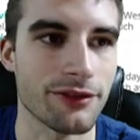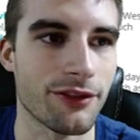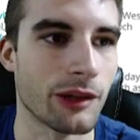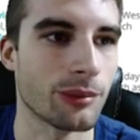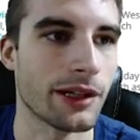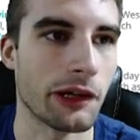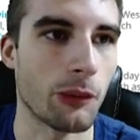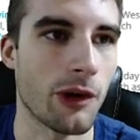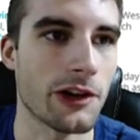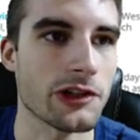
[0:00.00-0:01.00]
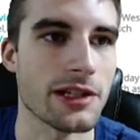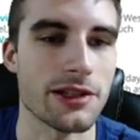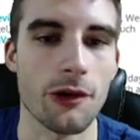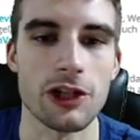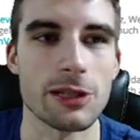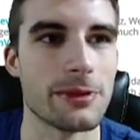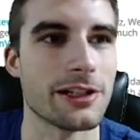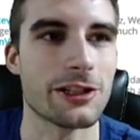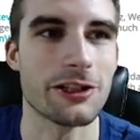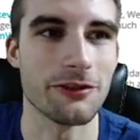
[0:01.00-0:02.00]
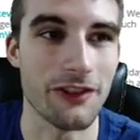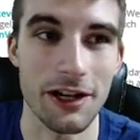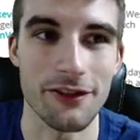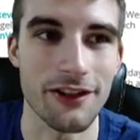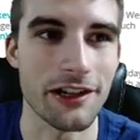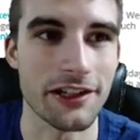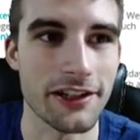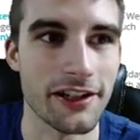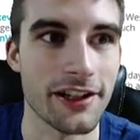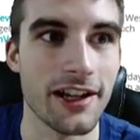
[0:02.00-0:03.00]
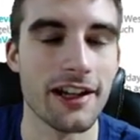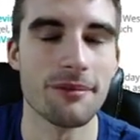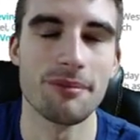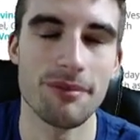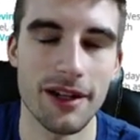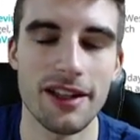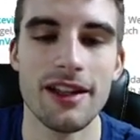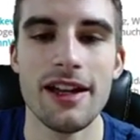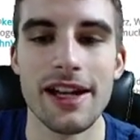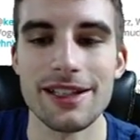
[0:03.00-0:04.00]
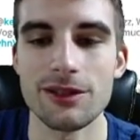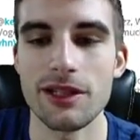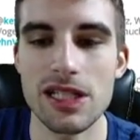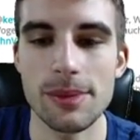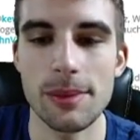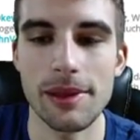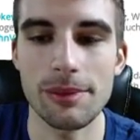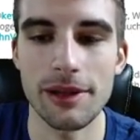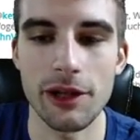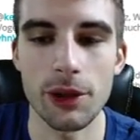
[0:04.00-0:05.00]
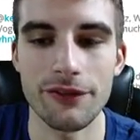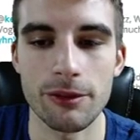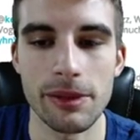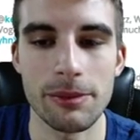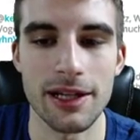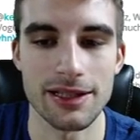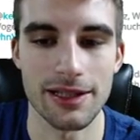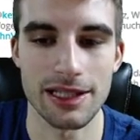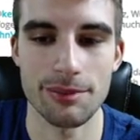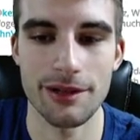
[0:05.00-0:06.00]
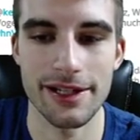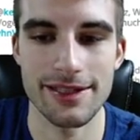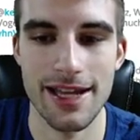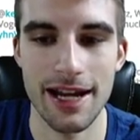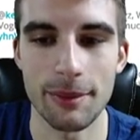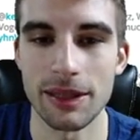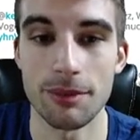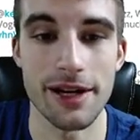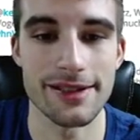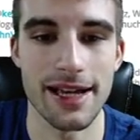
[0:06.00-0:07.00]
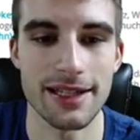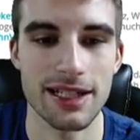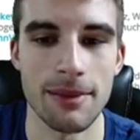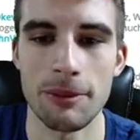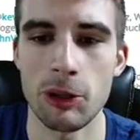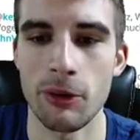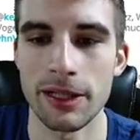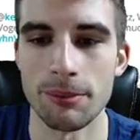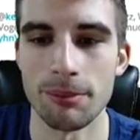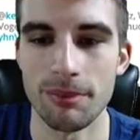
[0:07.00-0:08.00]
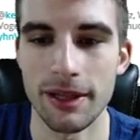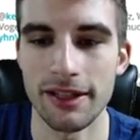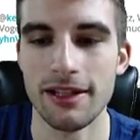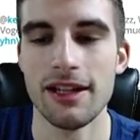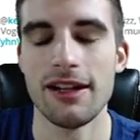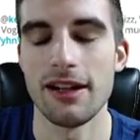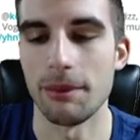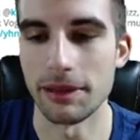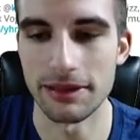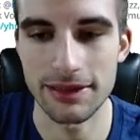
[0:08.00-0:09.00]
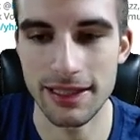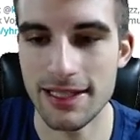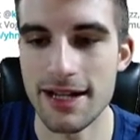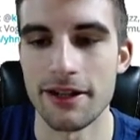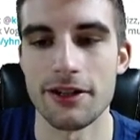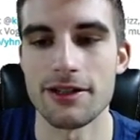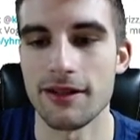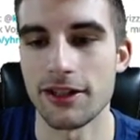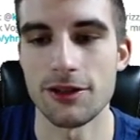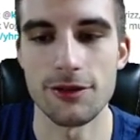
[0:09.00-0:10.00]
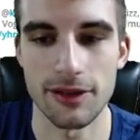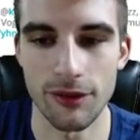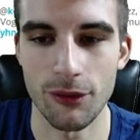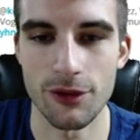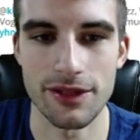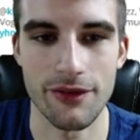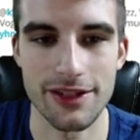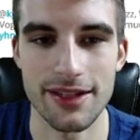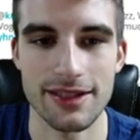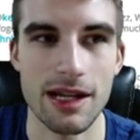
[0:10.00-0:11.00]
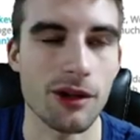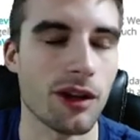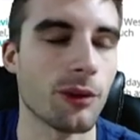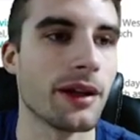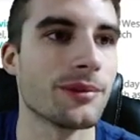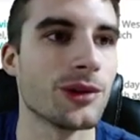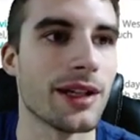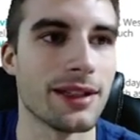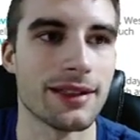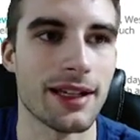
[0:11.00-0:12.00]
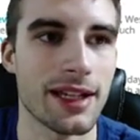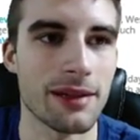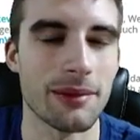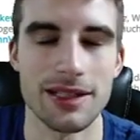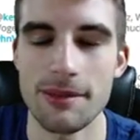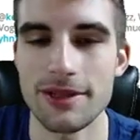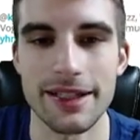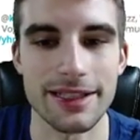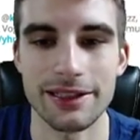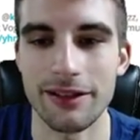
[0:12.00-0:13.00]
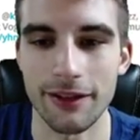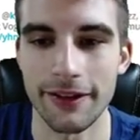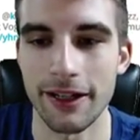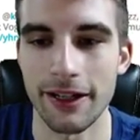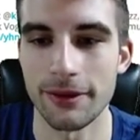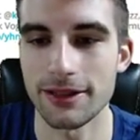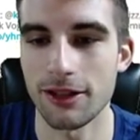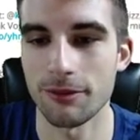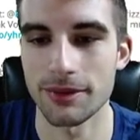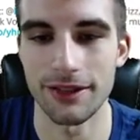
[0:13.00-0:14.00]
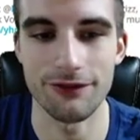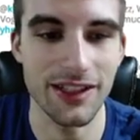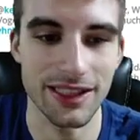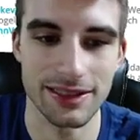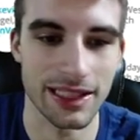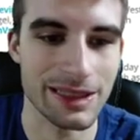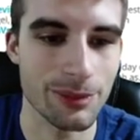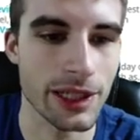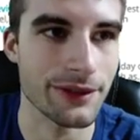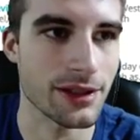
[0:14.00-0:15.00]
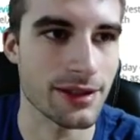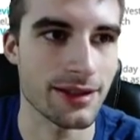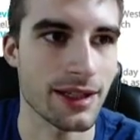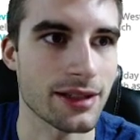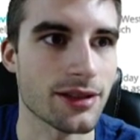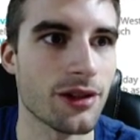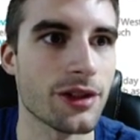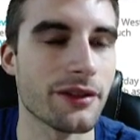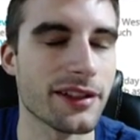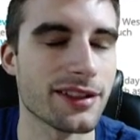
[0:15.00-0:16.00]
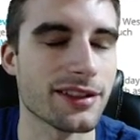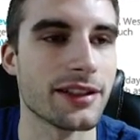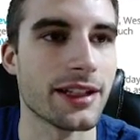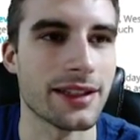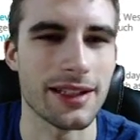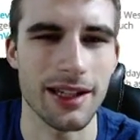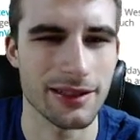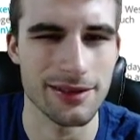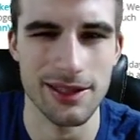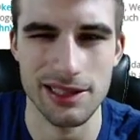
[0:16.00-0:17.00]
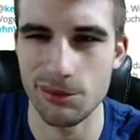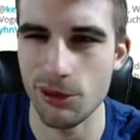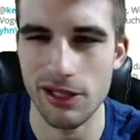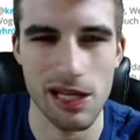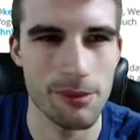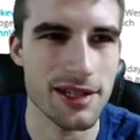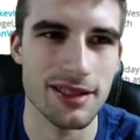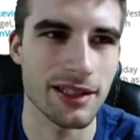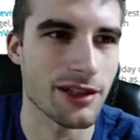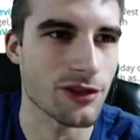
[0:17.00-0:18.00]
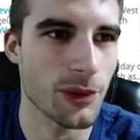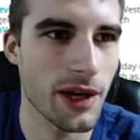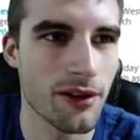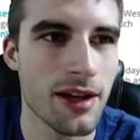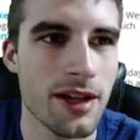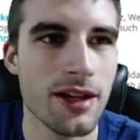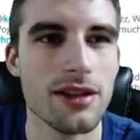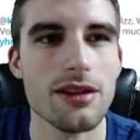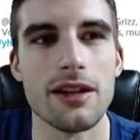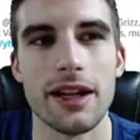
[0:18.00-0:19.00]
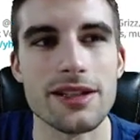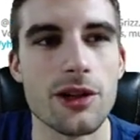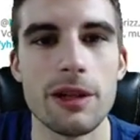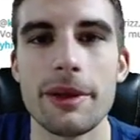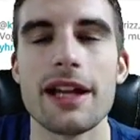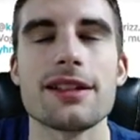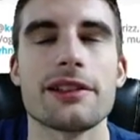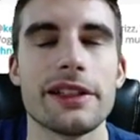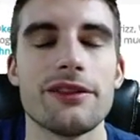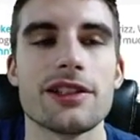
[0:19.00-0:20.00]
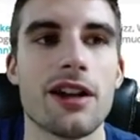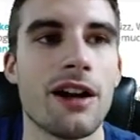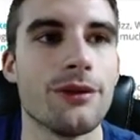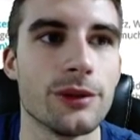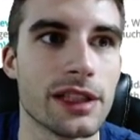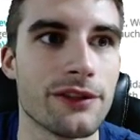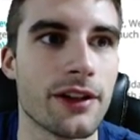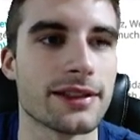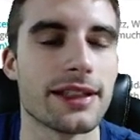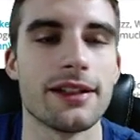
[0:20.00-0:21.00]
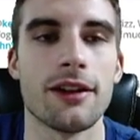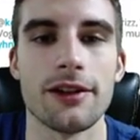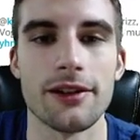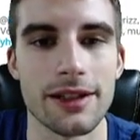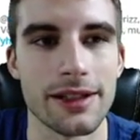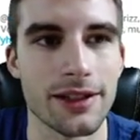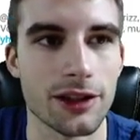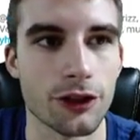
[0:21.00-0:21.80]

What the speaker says: fun player to watch. He's going to be very, very good. But he's only a GPP play only for me because of this price tag. I mean, the price has come up quite a bit. I mean, 6,800, 72, 74, 76. Now we're all the way up to 8K. But his upside's clearly there. We saw him get 56 points versus San Antonio recently. I think he has a 60-point game mixed in there as well. And he's going up against Cleveland's awful defense. They are the